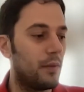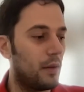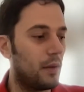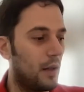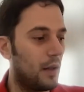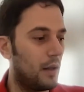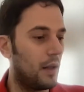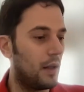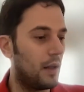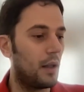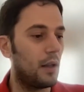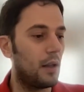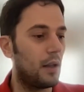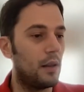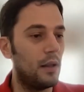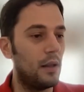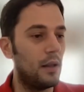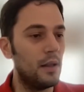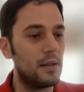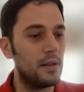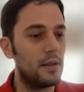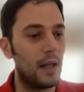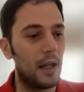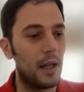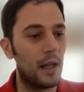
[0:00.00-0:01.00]
And the other thing
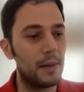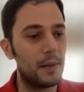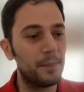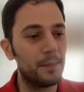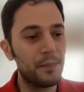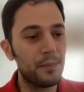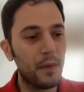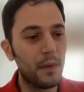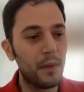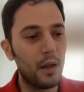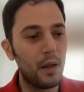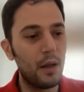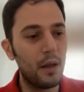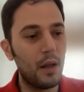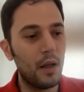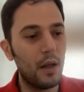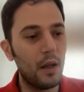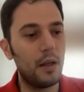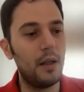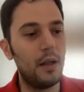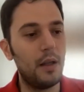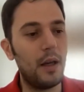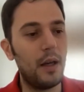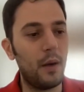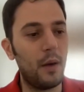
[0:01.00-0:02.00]
is that
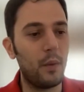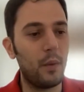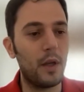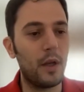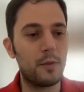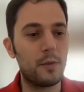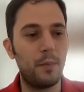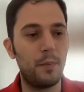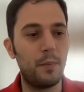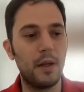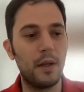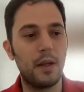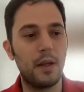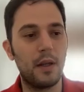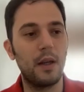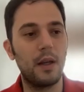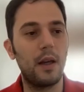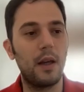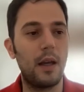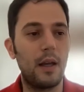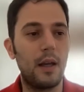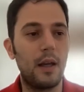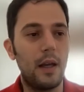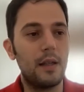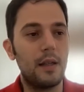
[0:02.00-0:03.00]
here we are speaking
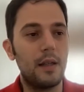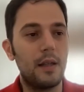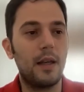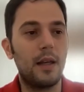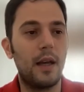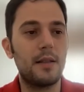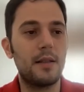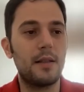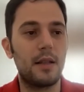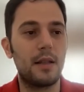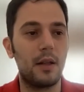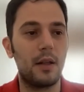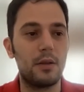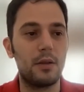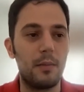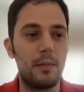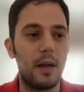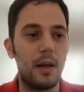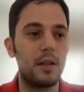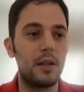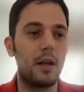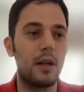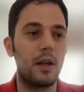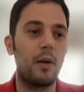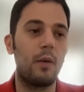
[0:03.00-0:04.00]
as, as an
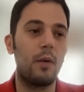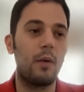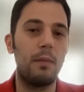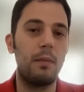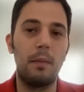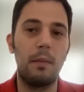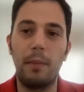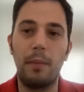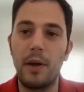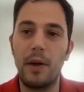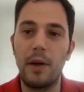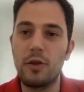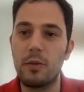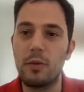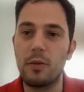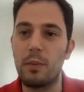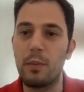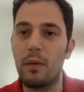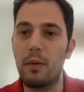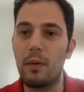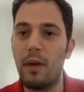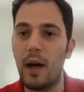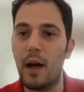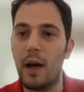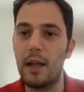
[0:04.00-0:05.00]
automatic enrollment pension
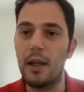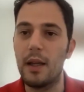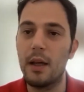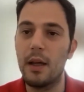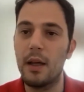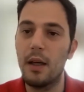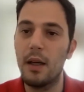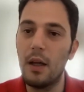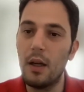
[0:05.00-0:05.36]
provider,